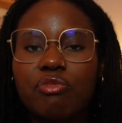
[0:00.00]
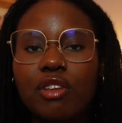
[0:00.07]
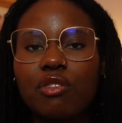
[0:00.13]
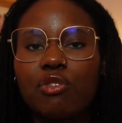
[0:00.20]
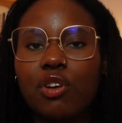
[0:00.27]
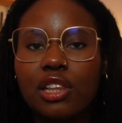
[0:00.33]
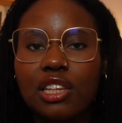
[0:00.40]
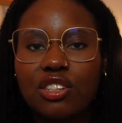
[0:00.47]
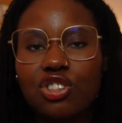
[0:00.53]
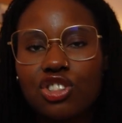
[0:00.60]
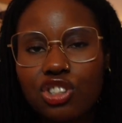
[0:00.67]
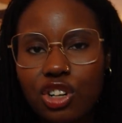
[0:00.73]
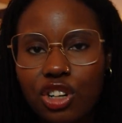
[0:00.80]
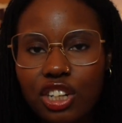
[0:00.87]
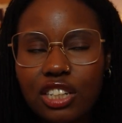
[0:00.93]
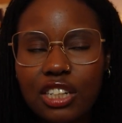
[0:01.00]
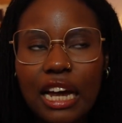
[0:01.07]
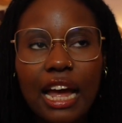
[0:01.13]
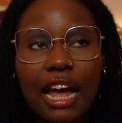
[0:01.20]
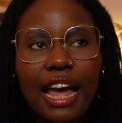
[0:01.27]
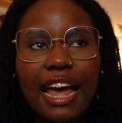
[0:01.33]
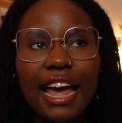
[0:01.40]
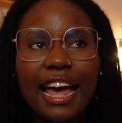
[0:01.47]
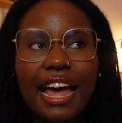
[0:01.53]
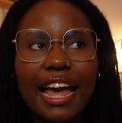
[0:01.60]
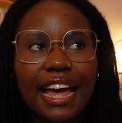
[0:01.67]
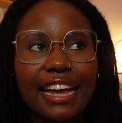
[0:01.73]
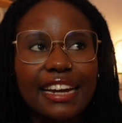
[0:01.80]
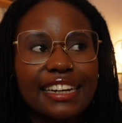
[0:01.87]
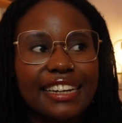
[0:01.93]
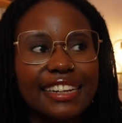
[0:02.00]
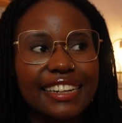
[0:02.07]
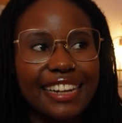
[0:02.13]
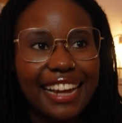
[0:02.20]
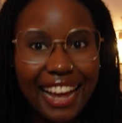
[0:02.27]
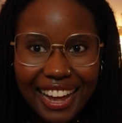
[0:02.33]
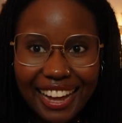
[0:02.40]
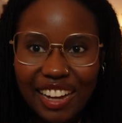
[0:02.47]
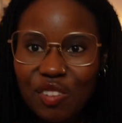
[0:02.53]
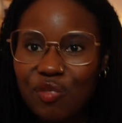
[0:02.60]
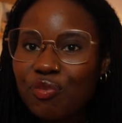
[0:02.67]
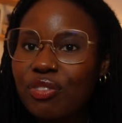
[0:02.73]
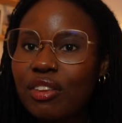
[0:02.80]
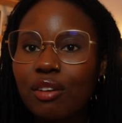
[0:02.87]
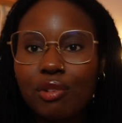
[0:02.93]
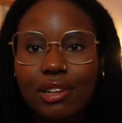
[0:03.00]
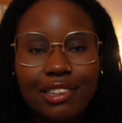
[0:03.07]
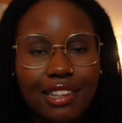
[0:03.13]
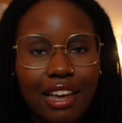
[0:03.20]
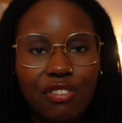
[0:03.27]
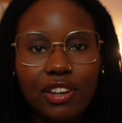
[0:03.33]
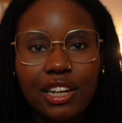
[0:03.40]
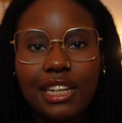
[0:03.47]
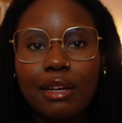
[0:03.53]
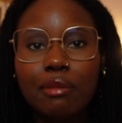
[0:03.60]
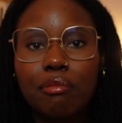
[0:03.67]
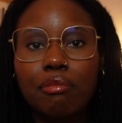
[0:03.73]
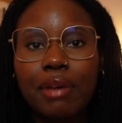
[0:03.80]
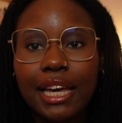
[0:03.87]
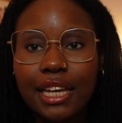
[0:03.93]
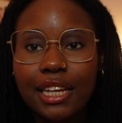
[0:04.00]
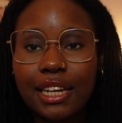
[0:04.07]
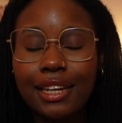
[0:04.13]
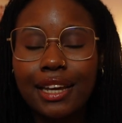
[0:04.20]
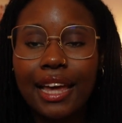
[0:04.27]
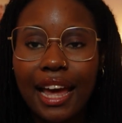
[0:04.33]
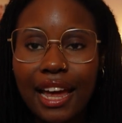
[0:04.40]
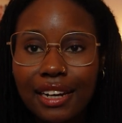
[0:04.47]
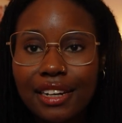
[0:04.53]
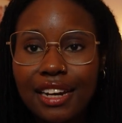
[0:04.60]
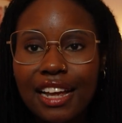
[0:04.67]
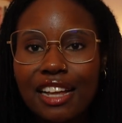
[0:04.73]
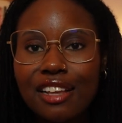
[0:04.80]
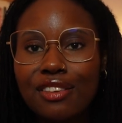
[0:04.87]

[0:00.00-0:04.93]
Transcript: for this shirt. And yeah, we'll definitely make it again.